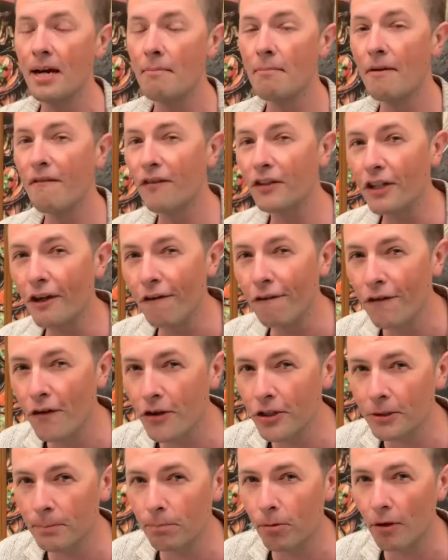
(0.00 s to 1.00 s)
But for your
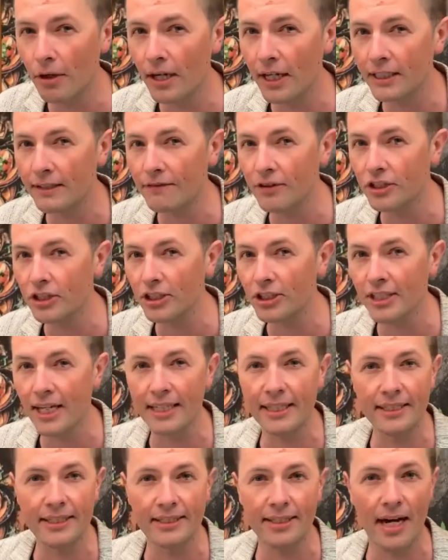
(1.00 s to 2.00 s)
first product, if you're just
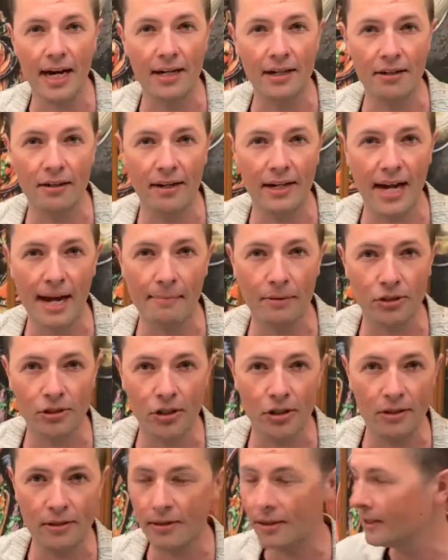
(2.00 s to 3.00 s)
getting started on
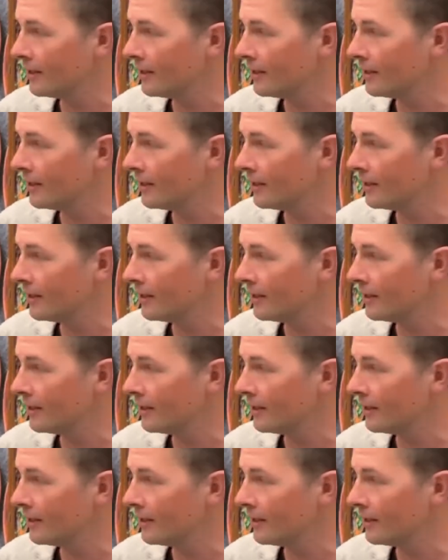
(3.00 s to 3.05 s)
Amazon,